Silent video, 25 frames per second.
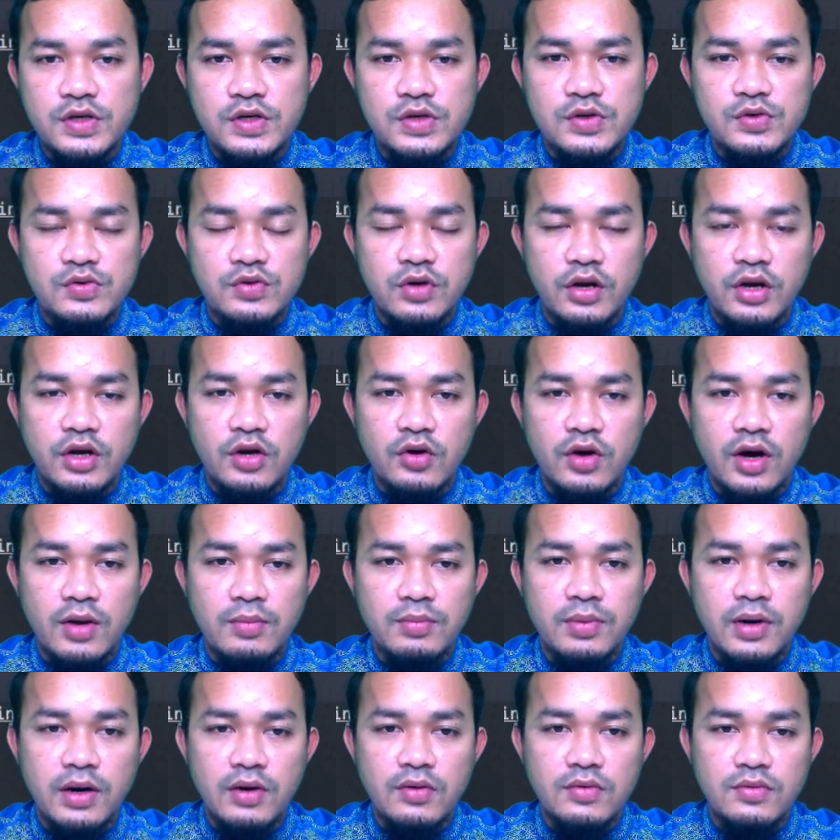do not know
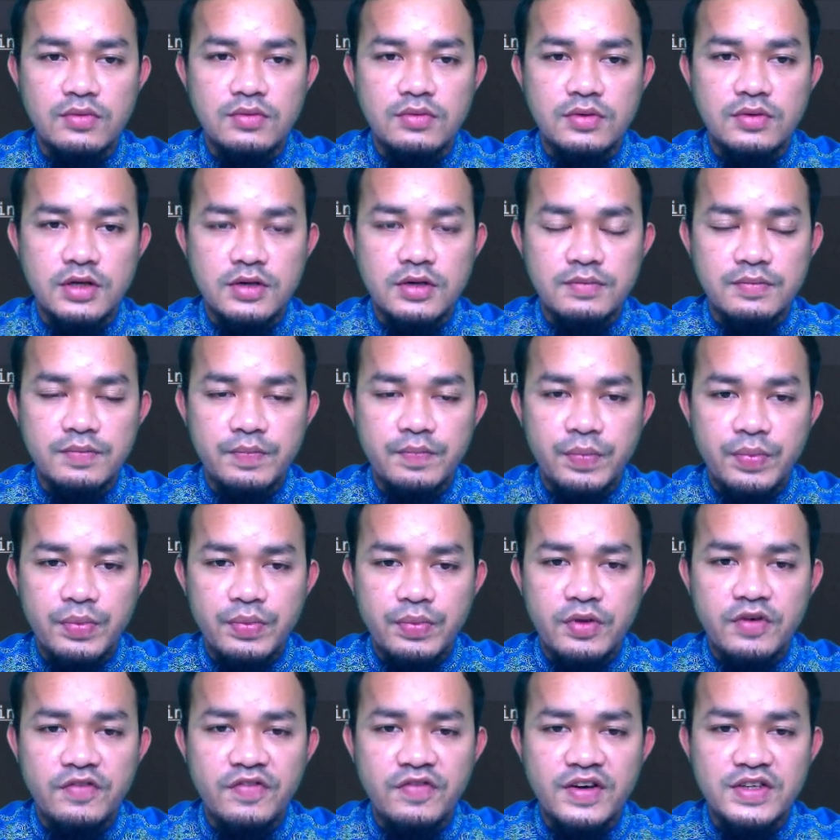about
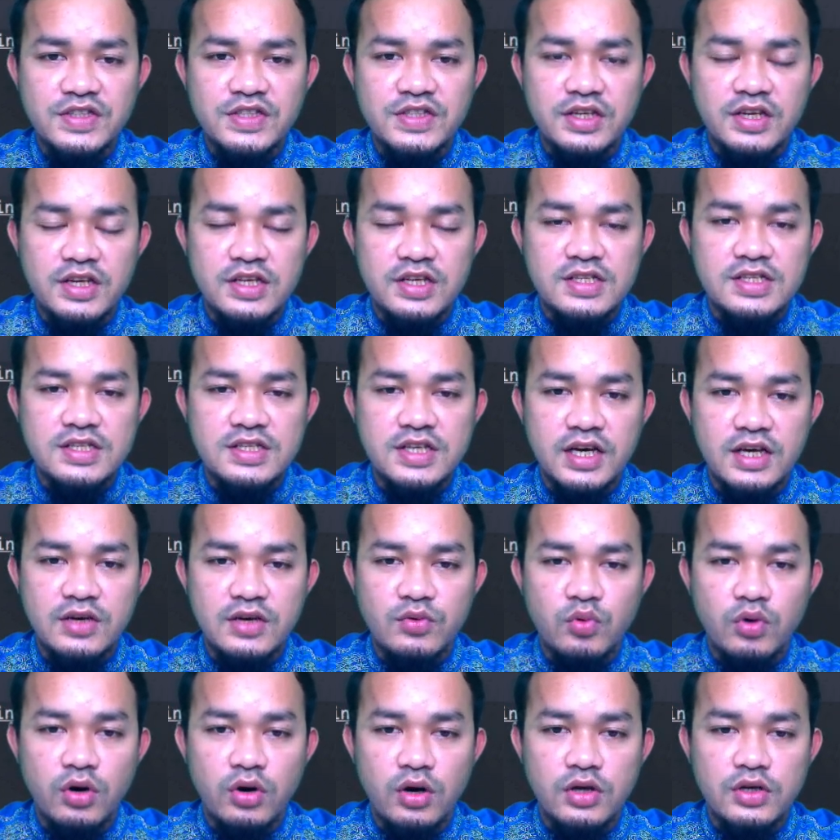the function
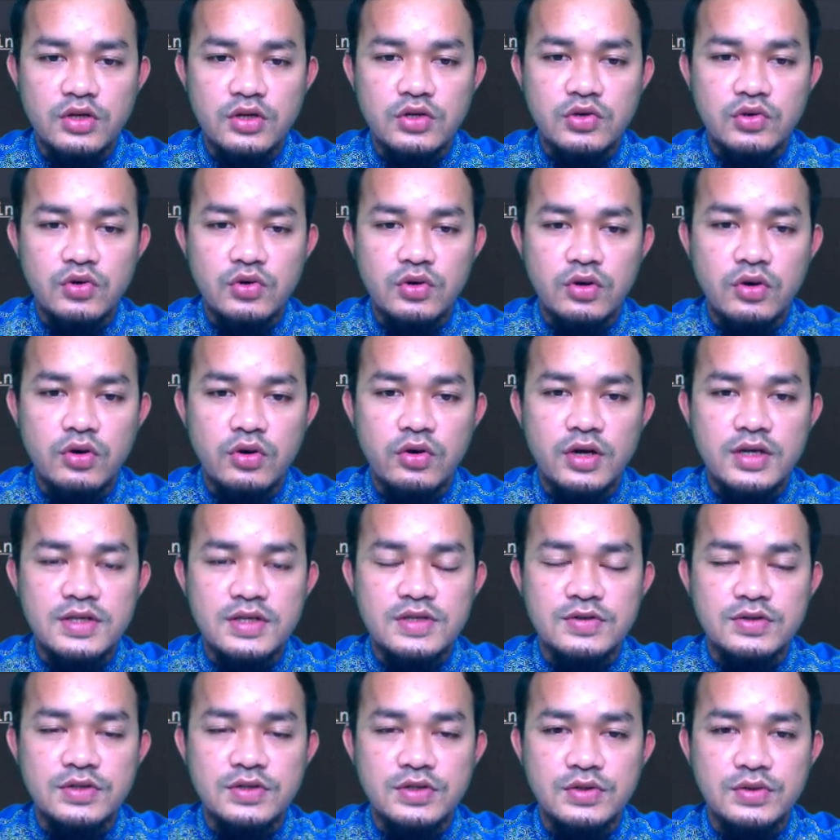inside, what you are going
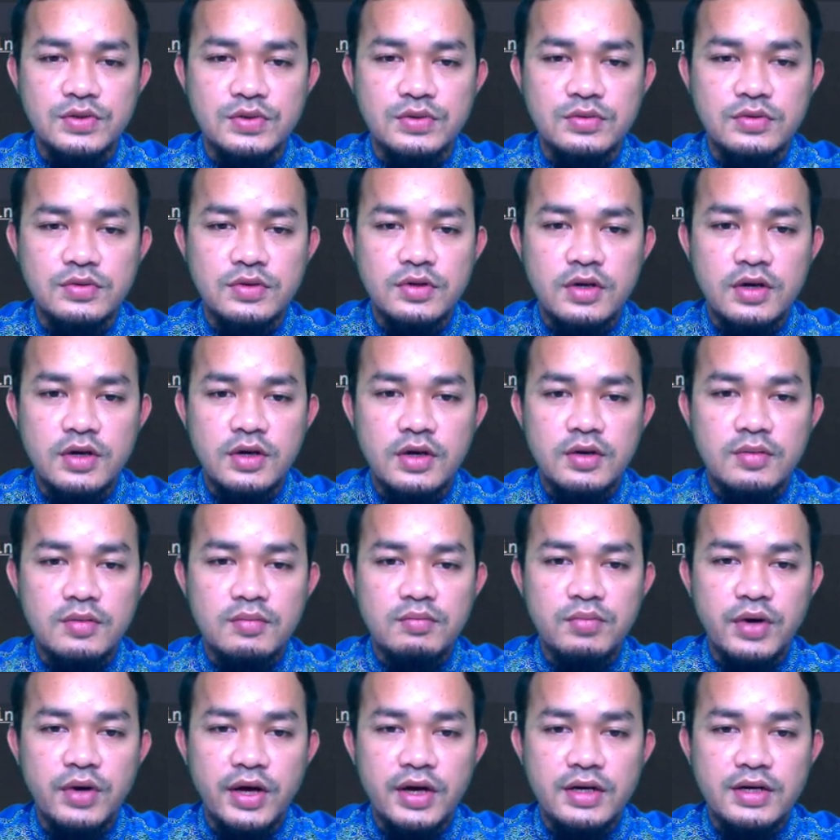to do,
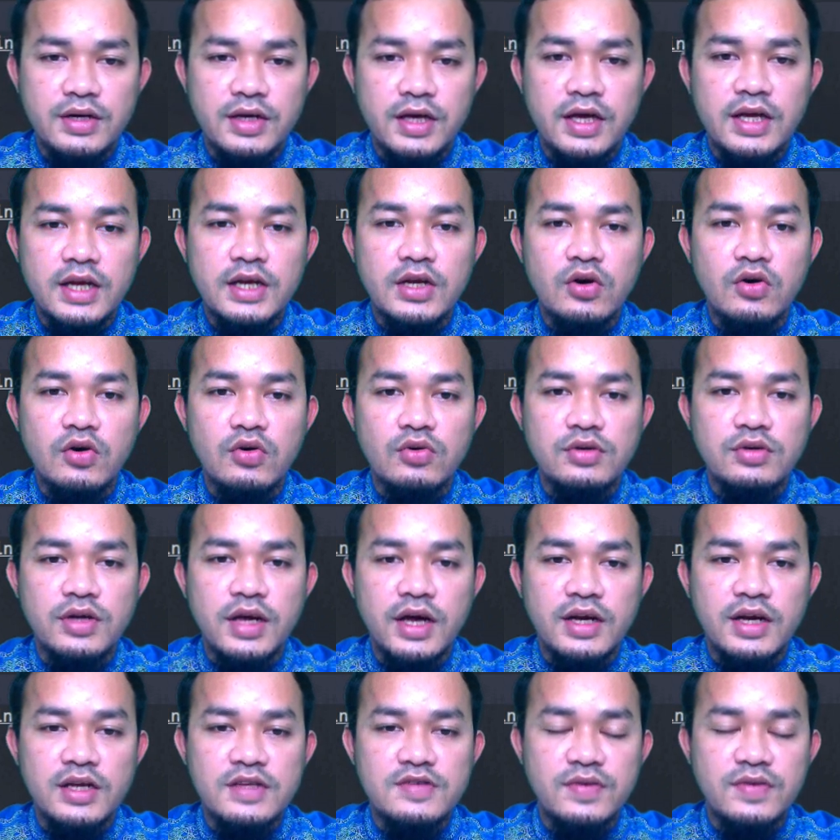but they know
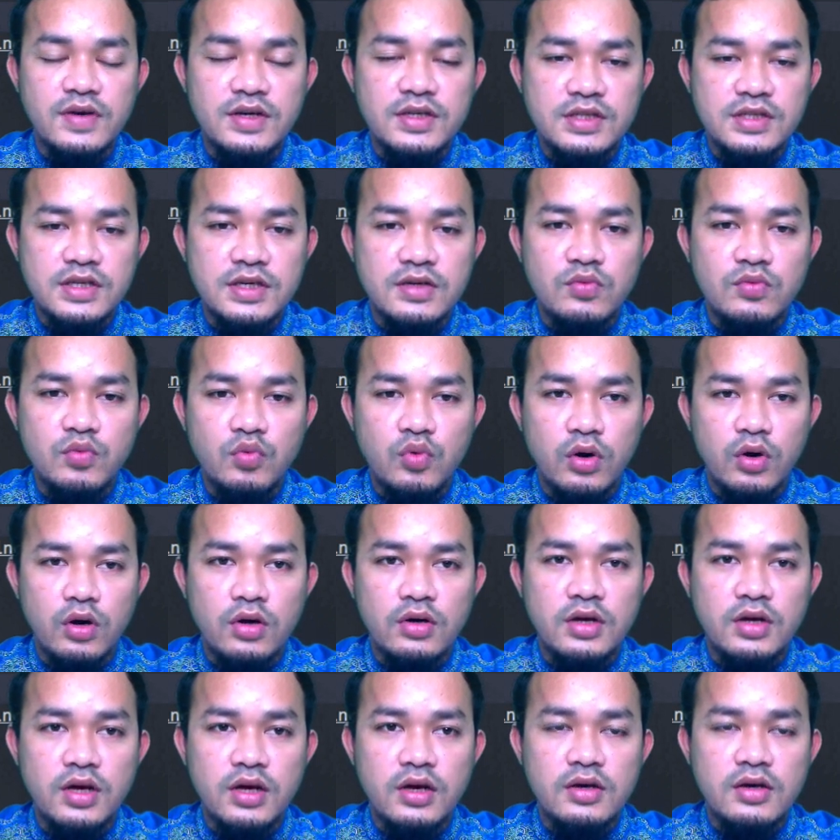that this function
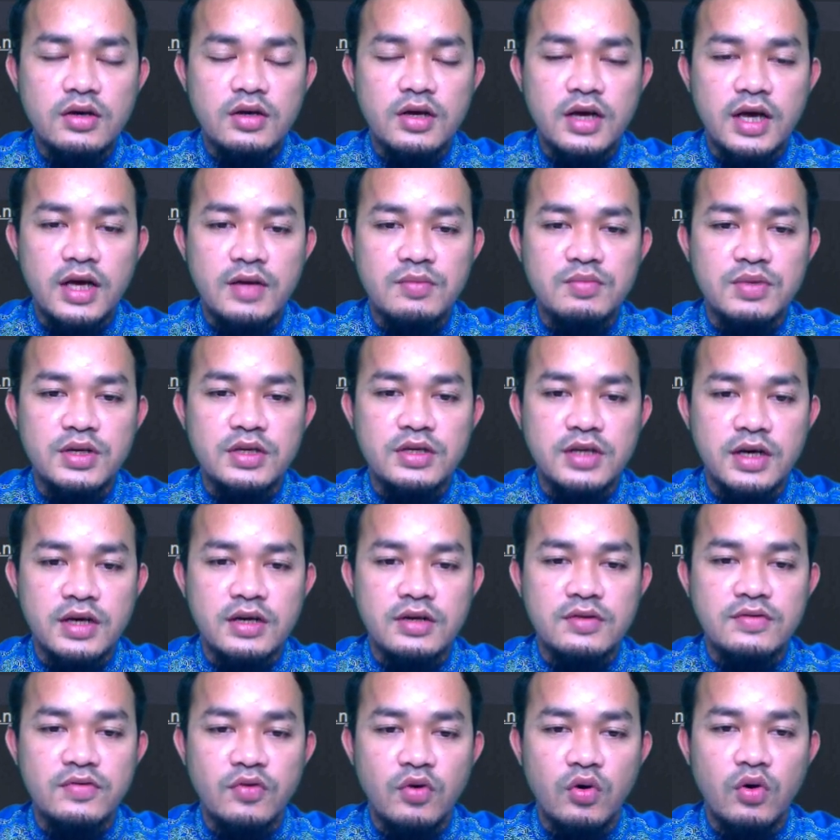what can be
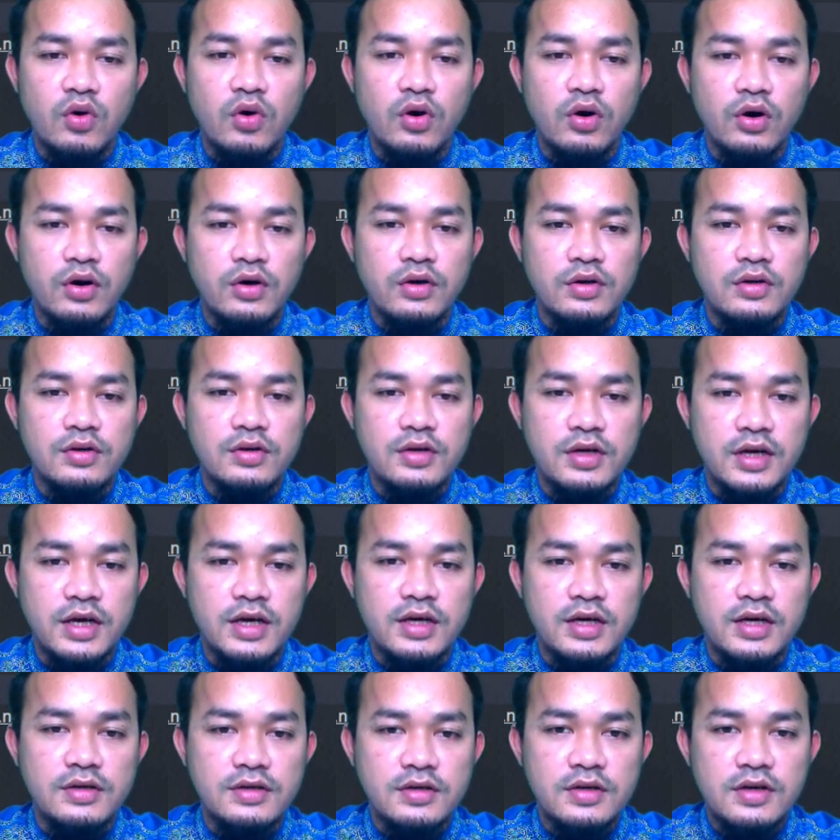done for.
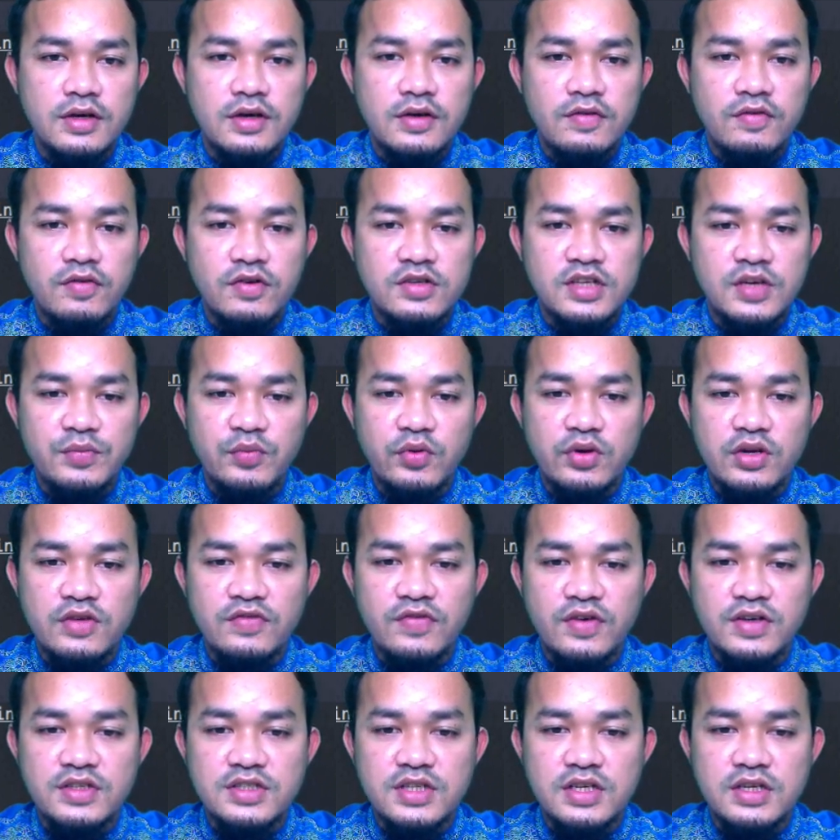Okay, for example, this
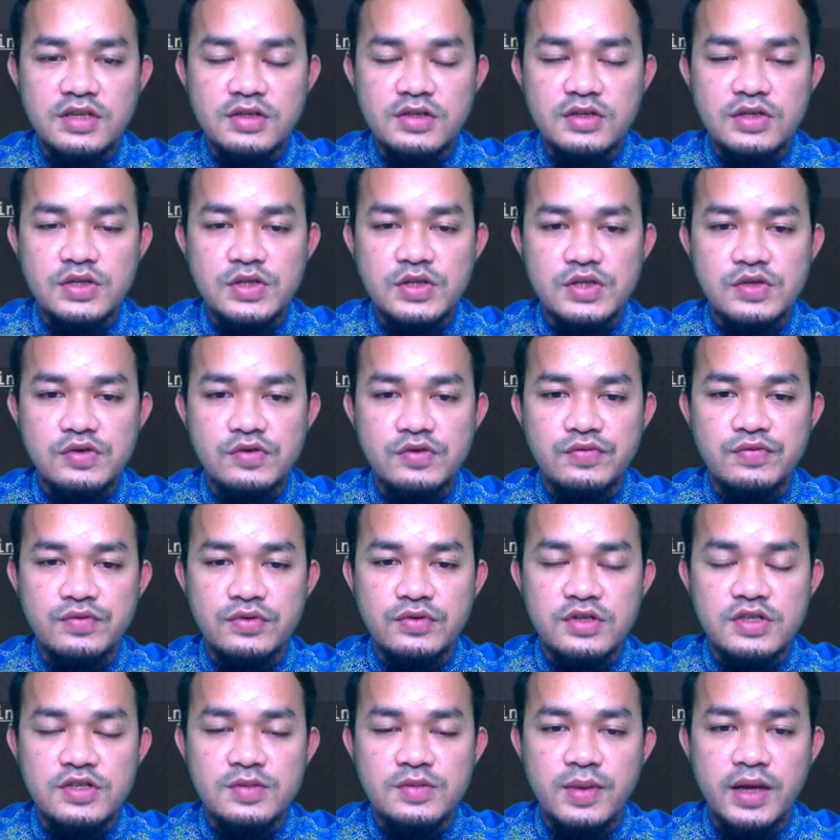function used to
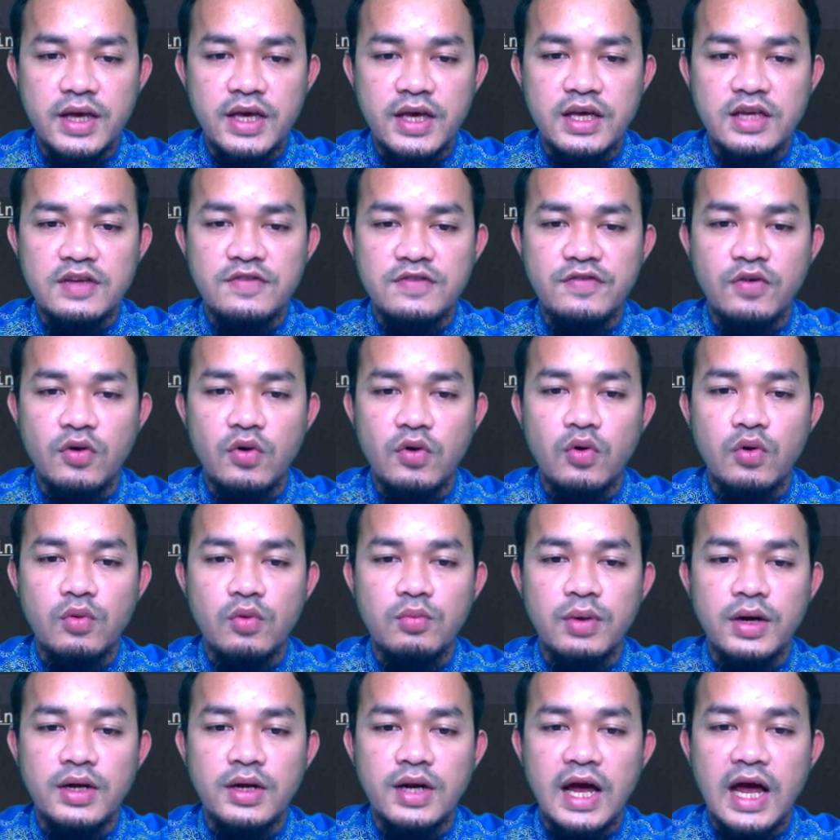display info,
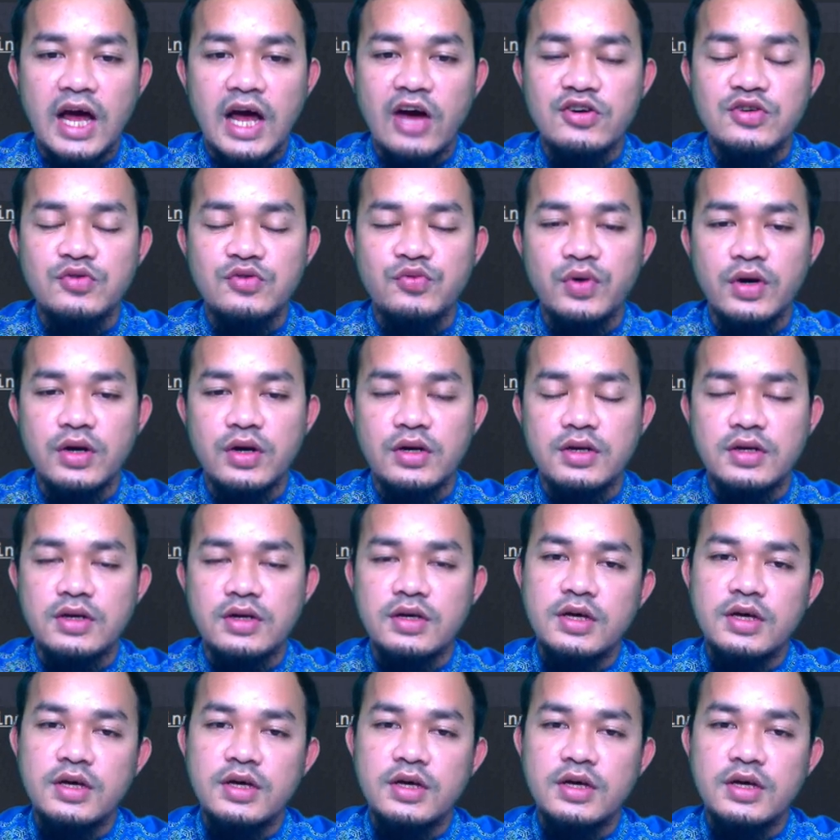but how it work